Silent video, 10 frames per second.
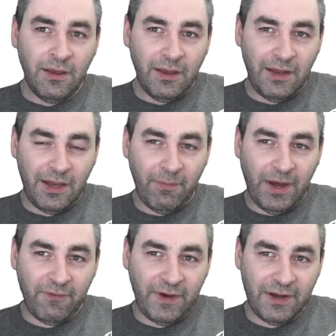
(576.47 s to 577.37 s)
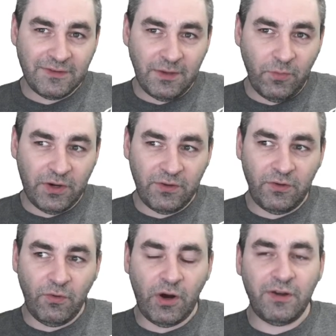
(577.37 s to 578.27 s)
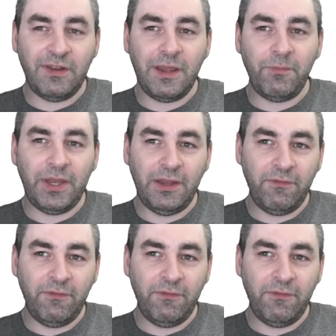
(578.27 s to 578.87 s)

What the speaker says: and they modified it somewhat to do RTMP